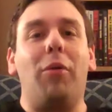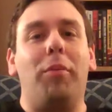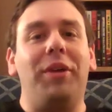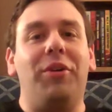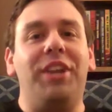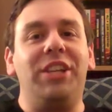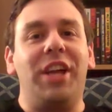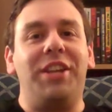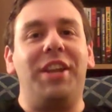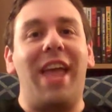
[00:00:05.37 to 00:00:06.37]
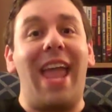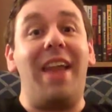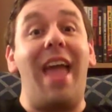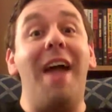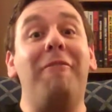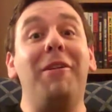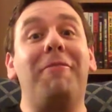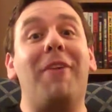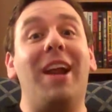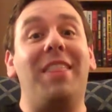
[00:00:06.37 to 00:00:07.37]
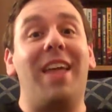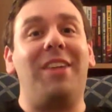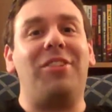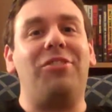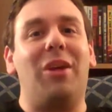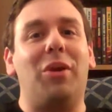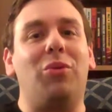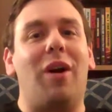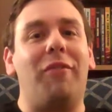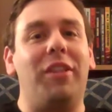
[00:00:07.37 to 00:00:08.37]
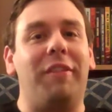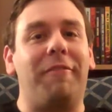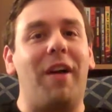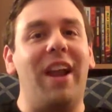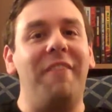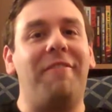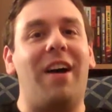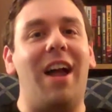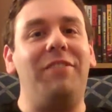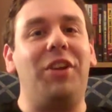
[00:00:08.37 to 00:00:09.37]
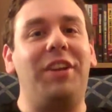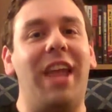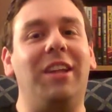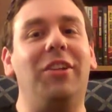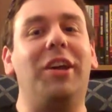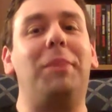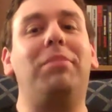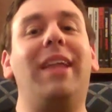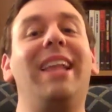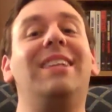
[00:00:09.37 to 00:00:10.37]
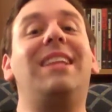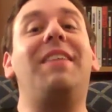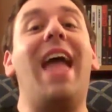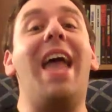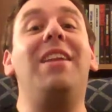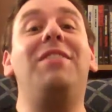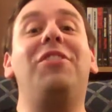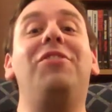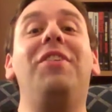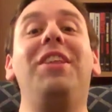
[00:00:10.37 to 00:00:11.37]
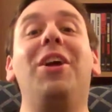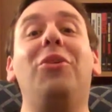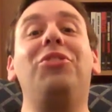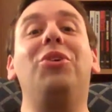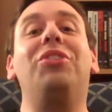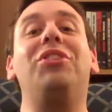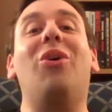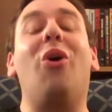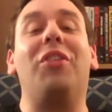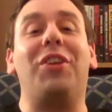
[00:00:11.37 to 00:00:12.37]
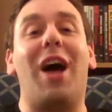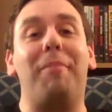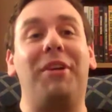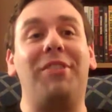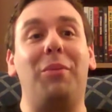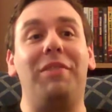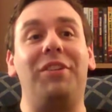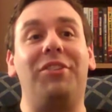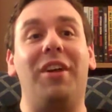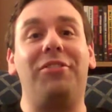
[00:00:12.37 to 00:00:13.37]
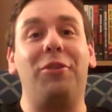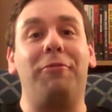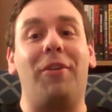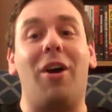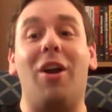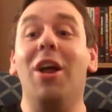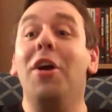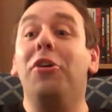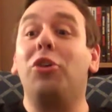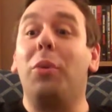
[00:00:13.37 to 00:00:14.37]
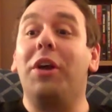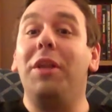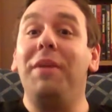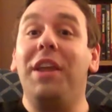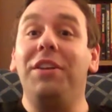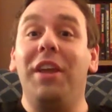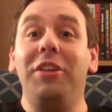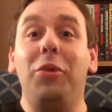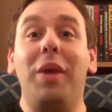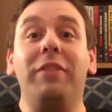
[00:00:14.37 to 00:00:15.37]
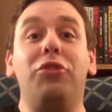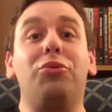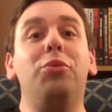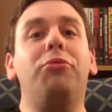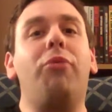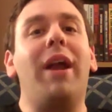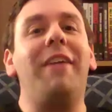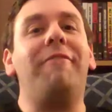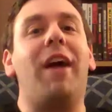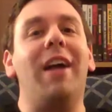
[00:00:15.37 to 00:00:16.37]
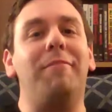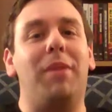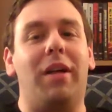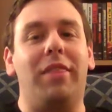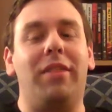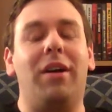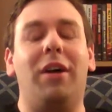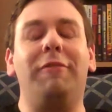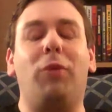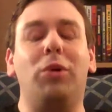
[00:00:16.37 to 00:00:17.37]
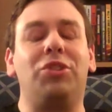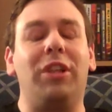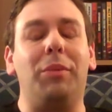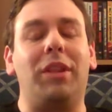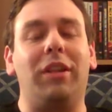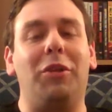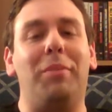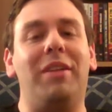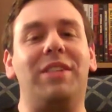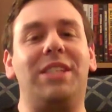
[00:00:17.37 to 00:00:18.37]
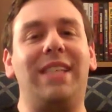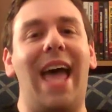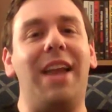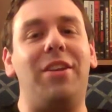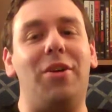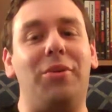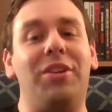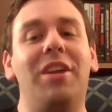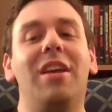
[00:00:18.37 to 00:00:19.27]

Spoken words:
will be your DJ today and every Friday thanks to Sara Crawford and the Friday Five. You can take a look at a playlist at the end of this video so you can see all the topics that we've discussed so far. So we're going to be continuing the True Friday Five month, unfortunately with a little bit of a sad note.